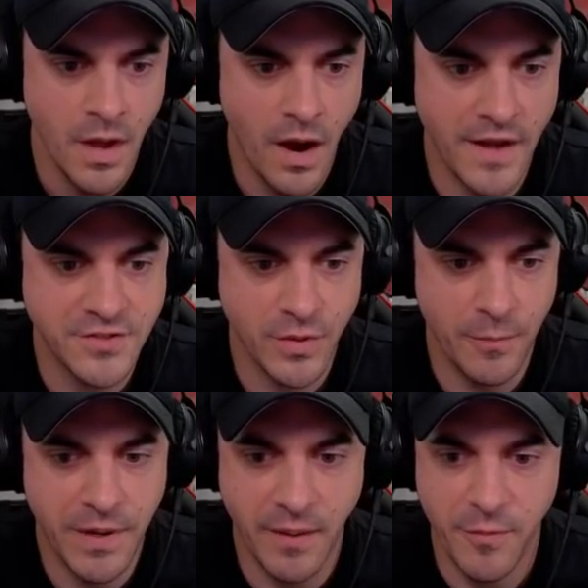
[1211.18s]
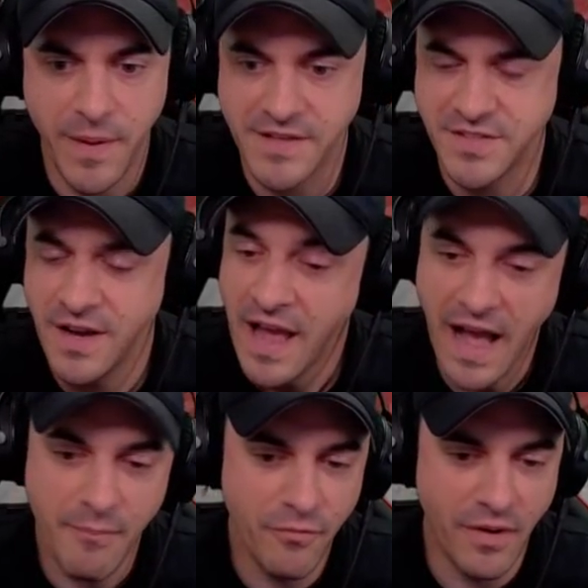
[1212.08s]
All right, so we're gonna pick up the pace here.
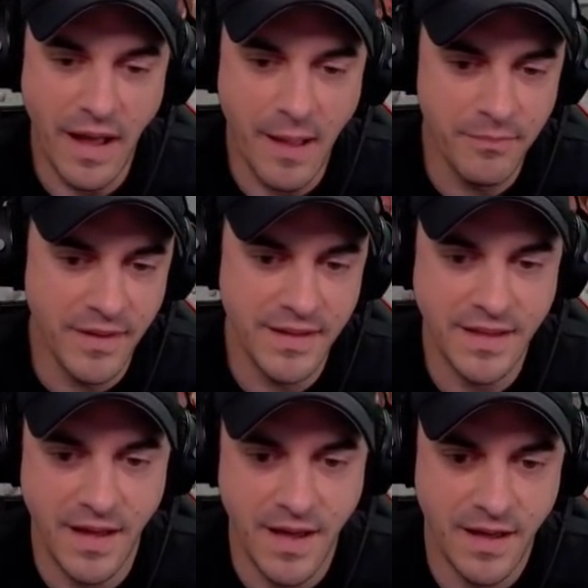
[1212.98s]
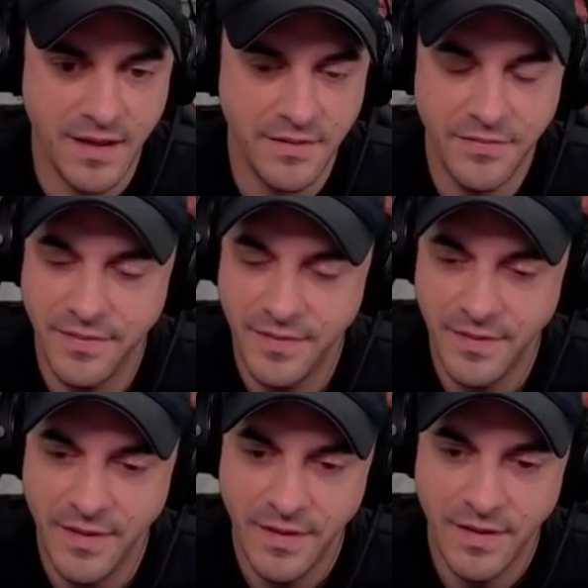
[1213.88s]
I'm, I'm like, uh,
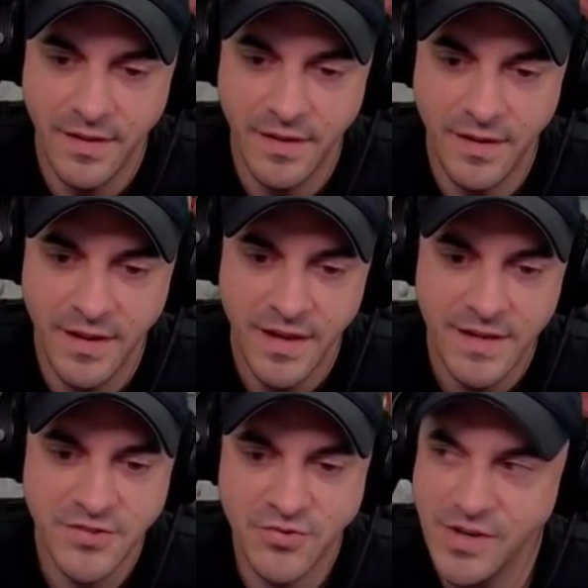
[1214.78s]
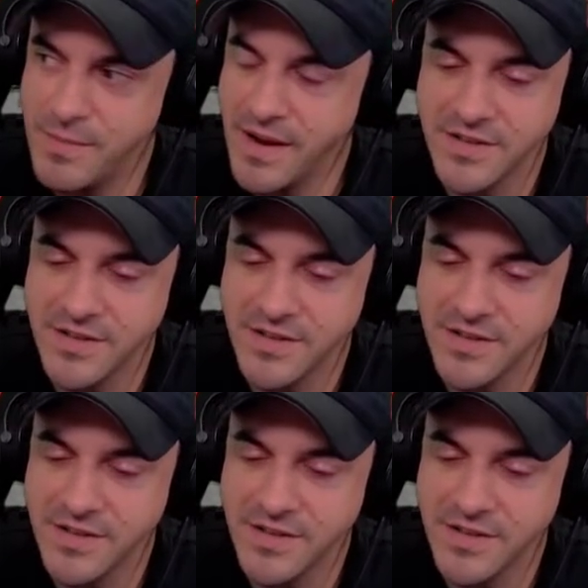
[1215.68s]
streaming